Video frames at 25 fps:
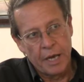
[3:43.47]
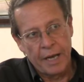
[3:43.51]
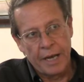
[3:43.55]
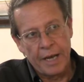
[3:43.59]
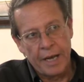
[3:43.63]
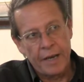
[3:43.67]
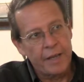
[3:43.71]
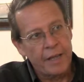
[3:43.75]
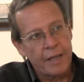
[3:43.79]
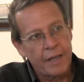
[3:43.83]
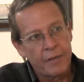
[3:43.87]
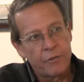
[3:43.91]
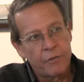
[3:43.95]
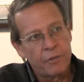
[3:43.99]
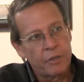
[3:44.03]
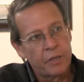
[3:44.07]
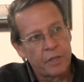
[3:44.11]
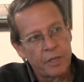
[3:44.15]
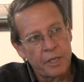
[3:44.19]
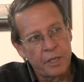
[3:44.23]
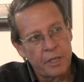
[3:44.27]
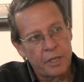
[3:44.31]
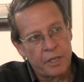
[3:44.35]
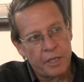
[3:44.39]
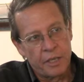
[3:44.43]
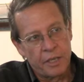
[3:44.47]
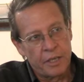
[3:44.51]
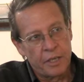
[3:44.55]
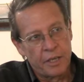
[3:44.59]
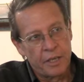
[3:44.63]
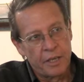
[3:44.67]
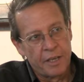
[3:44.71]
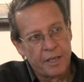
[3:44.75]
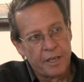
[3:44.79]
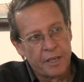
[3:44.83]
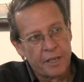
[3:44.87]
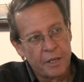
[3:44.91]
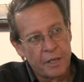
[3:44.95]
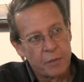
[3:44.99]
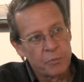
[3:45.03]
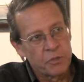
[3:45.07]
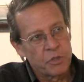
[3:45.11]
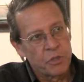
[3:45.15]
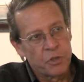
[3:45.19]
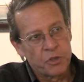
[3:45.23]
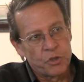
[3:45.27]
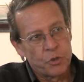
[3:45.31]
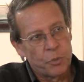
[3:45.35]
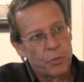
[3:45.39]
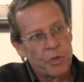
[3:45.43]
And out of that validity
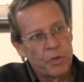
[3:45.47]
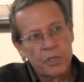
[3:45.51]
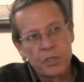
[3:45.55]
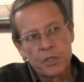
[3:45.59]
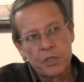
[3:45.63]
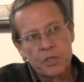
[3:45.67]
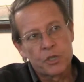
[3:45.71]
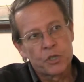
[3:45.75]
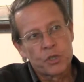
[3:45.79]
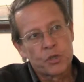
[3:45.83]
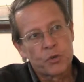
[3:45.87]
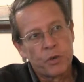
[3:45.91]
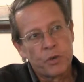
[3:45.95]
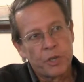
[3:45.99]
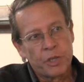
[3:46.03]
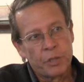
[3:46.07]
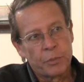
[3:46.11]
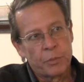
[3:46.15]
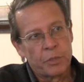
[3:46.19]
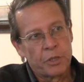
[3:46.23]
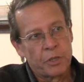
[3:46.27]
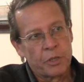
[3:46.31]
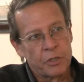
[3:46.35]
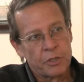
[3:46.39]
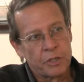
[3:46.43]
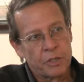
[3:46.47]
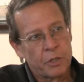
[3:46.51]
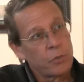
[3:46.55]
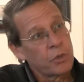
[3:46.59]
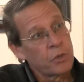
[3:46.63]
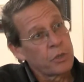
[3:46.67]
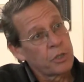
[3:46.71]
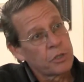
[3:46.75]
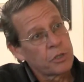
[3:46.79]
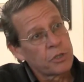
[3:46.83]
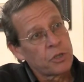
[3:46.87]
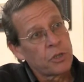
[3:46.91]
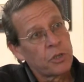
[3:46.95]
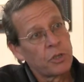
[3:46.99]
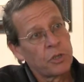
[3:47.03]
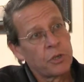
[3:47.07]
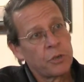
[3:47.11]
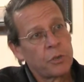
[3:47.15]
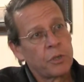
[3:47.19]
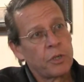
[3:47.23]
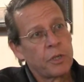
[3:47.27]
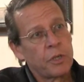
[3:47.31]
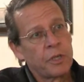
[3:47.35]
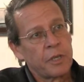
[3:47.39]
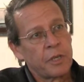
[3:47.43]
comes a tremendous strength, because then we can
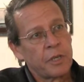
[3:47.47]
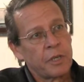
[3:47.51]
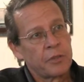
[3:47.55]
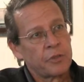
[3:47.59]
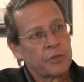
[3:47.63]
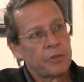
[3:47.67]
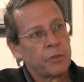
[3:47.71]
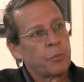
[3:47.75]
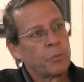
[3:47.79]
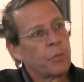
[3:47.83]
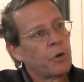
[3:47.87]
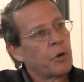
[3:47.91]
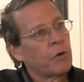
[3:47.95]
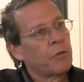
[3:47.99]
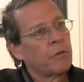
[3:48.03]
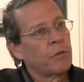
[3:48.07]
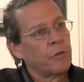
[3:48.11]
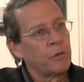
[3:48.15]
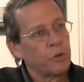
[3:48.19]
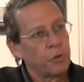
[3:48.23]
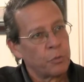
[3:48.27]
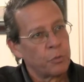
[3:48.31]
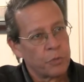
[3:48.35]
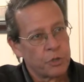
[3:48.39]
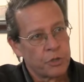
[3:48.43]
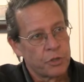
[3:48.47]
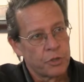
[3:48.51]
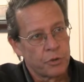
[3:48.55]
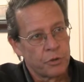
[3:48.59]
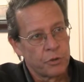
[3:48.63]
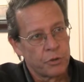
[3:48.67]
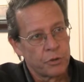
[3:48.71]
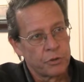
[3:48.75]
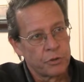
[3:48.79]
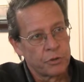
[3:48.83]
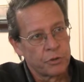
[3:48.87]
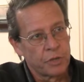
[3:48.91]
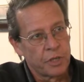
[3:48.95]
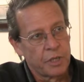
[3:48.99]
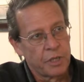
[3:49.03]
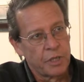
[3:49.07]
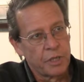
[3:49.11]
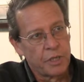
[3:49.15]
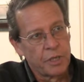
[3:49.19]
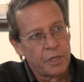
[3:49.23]
start doing things in peer-reviewed materials.